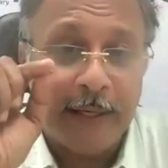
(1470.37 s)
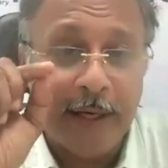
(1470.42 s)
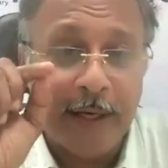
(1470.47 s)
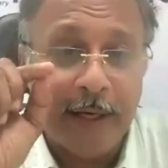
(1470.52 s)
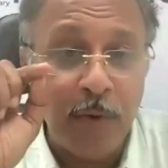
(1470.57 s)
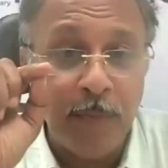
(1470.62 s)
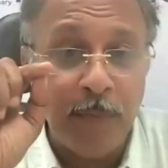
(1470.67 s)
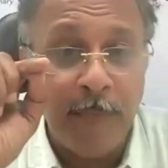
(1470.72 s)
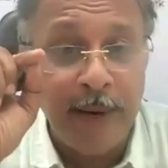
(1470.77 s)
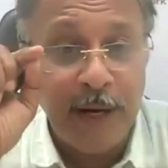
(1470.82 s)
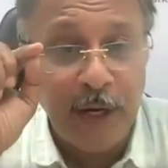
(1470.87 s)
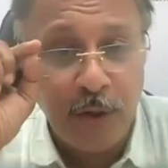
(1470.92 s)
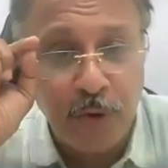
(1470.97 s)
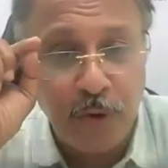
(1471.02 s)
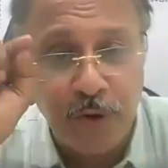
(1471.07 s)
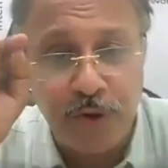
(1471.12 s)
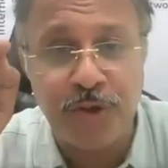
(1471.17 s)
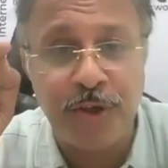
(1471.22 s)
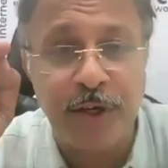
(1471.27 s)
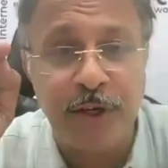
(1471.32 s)
Now, my
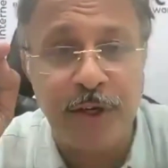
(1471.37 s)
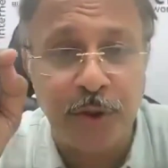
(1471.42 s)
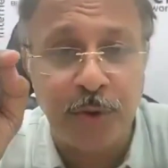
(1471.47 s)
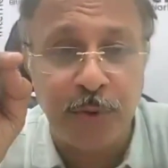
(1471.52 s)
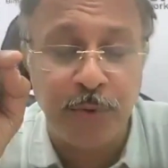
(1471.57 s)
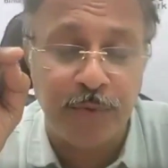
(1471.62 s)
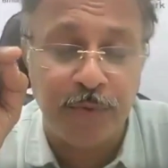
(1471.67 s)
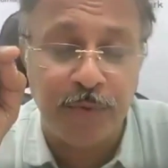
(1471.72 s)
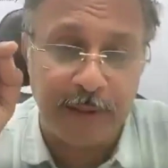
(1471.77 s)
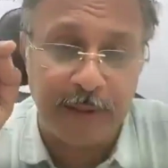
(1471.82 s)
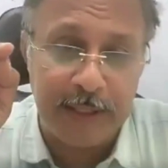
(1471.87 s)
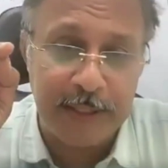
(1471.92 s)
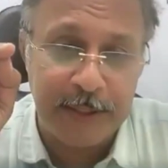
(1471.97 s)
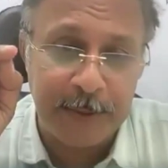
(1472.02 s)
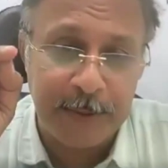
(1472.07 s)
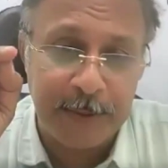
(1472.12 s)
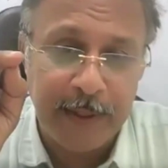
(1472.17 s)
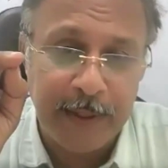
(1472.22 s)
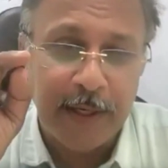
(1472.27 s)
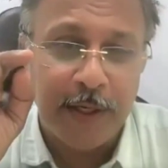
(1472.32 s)
question to you,
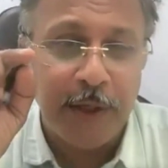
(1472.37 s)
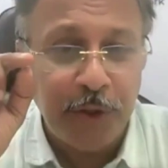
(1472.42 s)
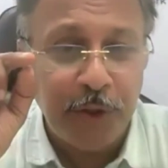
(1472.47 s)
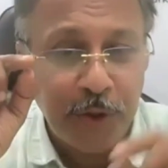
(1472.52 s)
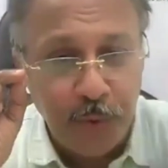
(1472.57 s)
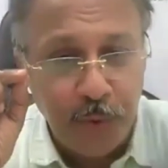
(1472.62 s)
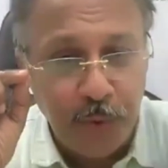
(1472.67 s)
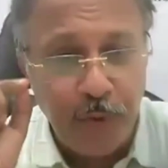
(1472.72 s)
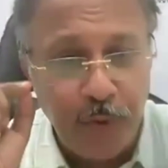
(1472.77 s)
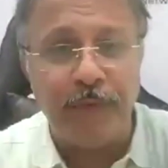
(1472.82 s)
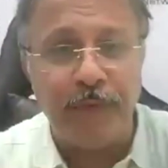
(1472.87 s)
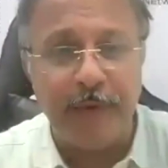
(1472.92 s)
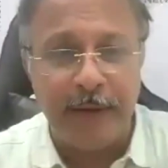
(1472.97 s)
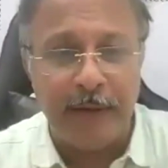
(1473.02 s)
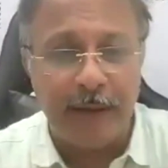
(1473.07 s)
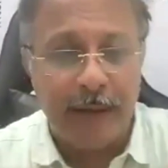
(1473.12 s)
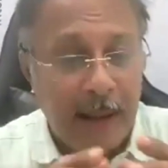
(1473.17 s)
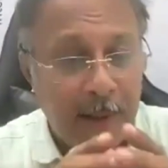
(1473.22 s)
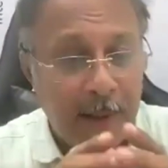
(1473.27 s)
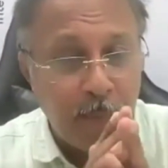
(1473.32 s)
friends, do you
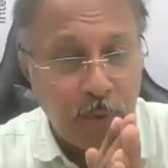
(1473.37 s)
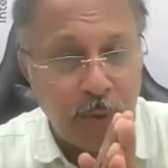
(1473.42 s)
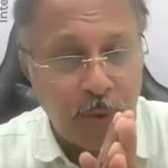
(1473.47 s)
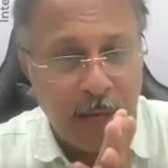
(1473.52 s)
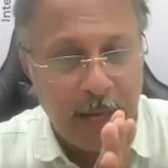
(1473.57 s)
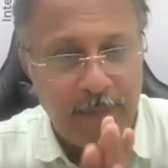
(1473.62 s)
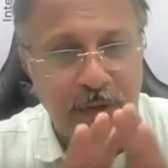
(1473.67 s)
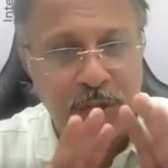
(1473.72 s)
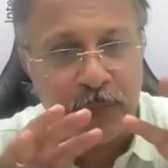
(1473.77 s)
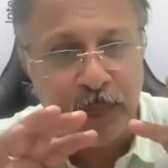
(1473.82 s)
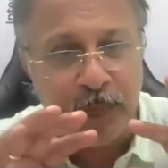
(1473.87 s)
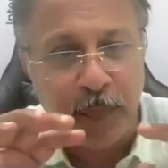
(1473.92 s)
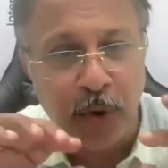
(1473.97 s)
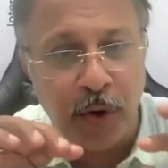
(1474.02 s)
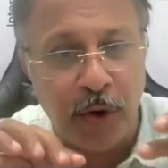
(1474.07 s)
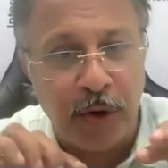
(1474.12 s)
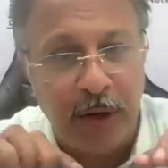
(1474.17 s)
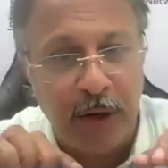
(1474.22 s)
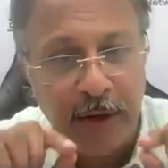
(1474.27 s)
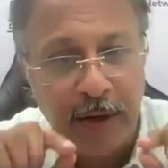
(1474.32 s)
feel I'm going to have a
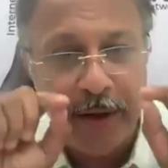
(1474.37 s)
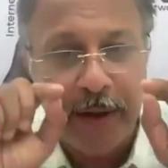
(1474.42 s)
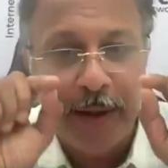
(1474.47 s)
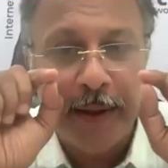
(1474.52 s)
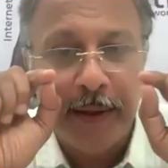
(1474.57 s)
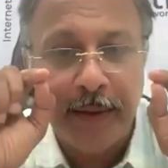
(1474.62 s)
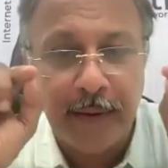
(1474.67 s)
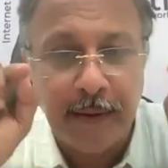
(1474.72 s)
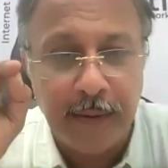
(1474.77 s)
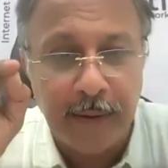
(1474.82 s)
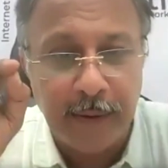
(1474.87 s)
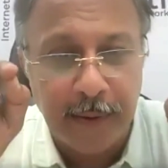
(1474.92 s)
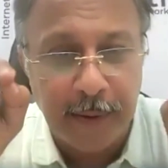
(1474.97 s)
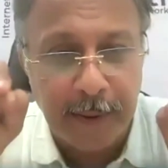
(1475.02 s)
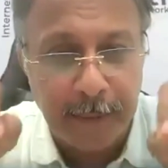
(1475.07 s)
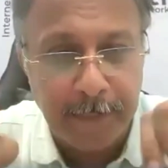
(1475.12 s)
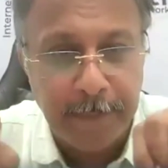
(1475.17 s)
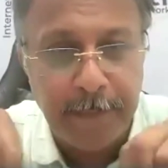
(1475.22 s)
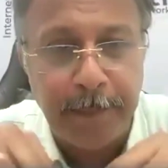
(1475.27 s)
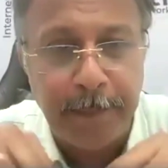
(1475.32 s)
small
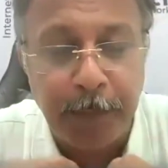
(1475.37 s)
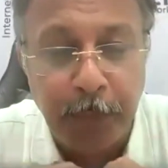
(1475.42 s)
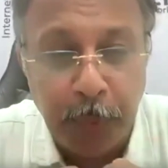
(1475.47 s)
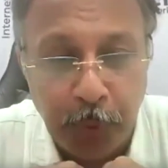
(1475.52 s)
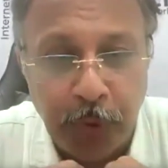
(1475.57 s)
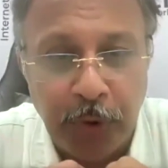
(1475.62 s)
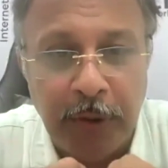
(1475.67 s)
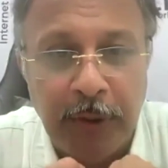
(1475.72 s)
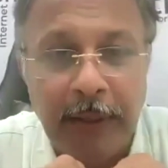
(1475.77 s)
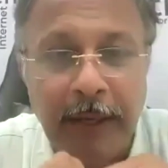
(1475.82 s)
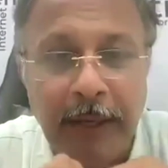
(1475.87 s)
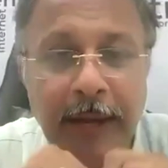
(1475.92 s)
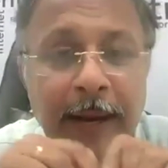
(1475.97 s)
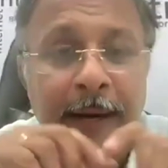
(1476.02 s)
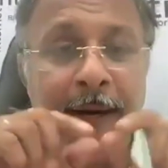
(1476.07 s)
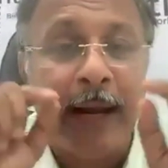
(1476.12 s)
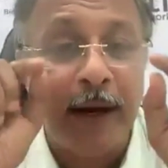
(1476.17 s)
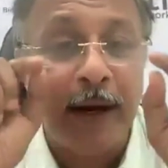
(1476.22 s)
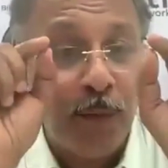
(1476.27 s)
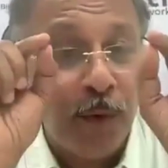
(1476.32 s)
poll
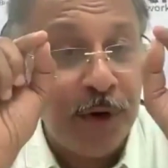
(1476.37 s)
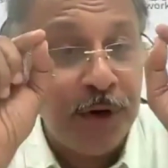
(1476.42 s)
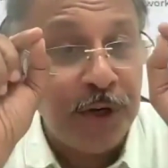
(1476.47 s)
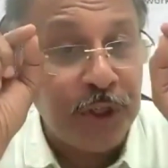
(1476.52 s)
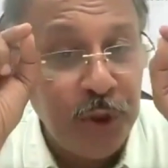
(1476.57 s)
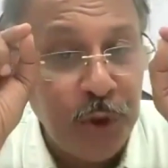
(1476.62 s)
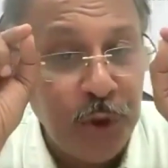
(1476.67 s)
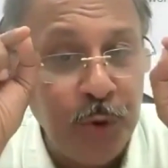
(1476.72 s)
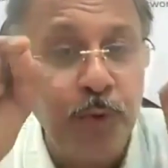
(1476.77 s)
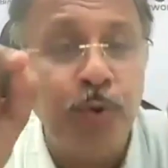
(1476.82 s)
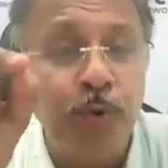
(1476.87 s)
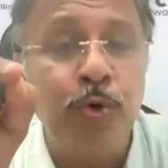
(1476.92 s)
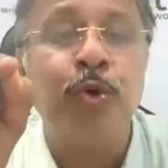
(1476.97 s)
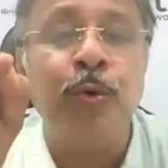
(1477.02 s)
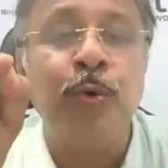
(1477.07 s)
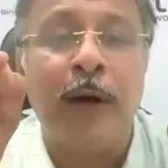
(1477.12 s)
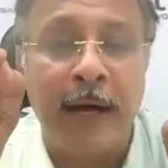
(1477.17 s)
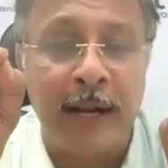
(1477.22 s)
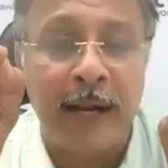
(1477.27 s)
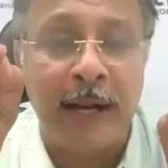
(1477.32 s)
and I want you
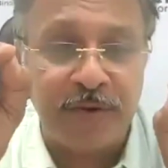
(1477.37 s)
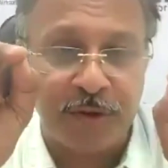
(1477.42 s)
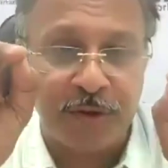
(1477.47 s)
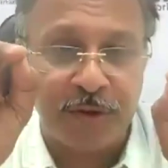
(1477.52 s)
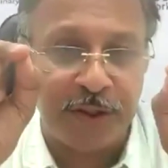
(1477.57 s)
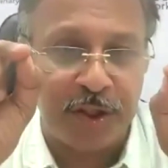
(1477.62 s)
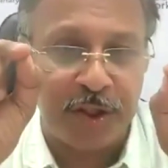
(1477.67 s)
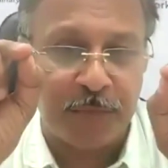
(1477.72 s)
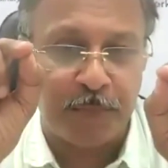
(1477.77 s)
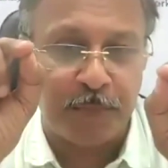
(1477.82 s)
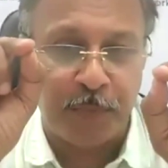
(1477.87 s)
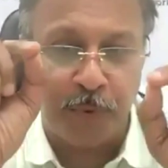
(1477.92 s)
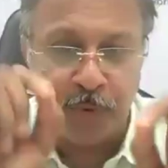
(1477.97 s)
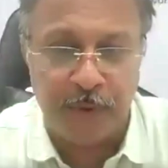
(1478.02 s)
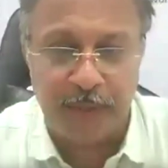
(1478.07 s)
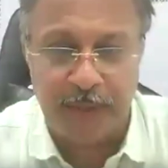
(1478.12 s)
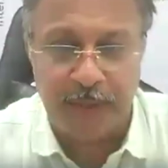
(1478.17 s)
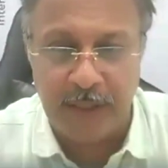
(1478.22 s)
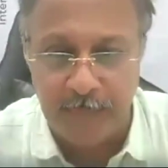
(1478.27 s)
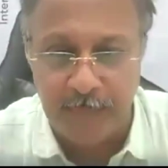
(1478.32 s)
to answer this
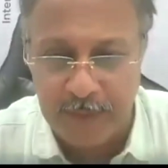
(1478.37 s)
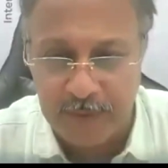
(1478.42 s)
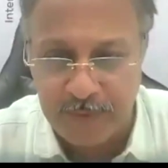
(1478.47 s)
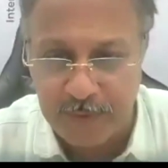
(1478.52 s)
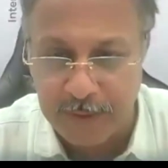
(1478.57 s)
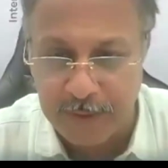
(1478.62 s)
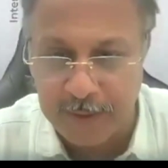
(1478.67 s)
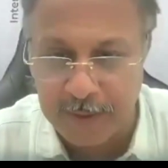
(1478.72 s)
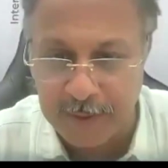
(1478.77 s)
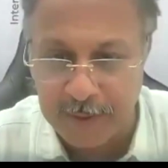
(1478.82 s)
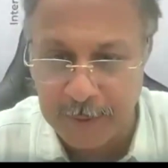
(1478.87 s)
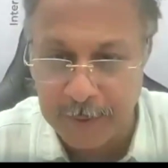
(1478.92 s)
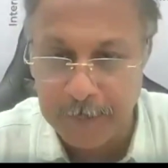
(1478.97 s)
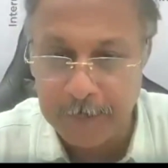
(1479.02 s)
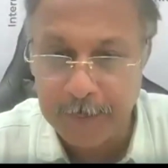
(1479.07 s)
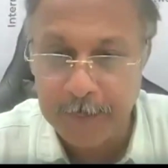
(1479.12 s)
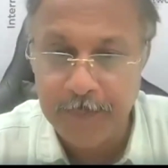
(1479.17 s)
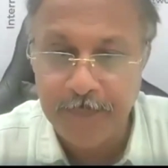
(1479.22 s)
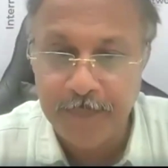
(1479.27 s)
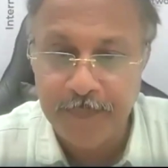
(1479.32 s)
poll? Give me a second.